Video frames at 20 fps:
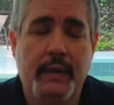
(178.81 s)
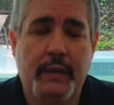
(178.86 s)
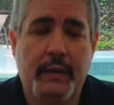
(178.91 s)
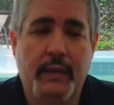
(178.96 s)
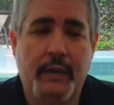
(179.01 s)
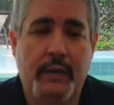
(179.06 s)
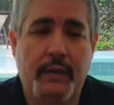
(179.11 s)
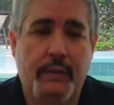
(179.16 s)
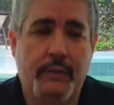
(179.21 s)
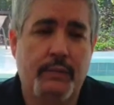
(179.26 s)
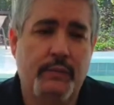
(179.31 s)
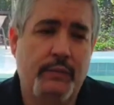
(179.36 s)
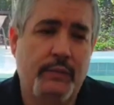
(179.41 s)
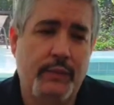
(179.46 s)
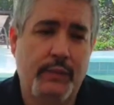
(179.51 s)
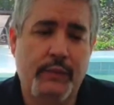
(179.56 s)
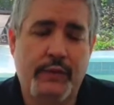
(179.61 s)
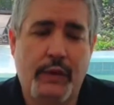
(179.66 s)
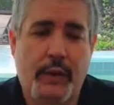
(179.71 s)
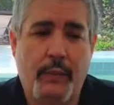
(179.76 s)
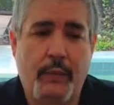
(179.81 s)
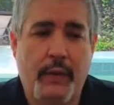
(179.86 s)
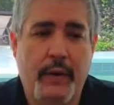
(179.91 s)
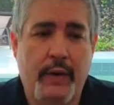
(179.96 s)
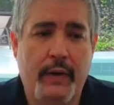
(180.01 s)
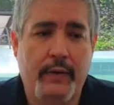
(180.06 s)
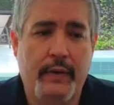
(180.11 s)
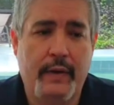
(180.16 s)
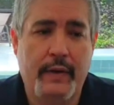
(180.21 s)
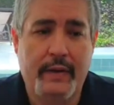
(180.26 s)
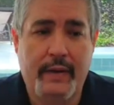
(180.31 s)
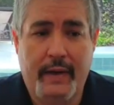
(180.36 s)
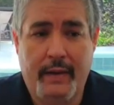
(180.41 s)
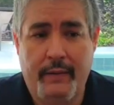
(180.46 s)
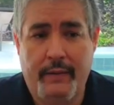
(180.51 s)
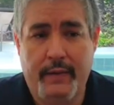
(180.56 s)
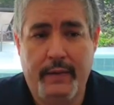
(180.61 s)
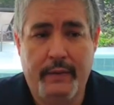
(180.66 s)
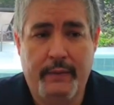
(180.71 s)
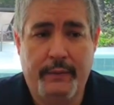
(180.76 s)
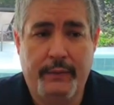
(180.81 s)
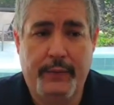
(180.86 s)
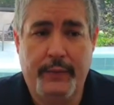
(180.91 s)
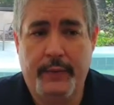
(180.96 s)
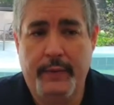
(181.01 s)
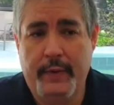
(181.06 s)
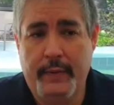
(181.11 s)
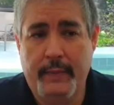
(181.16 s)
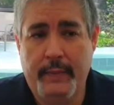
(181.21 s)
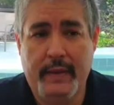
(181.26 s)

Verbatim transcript: you know, somewhere in the area of 30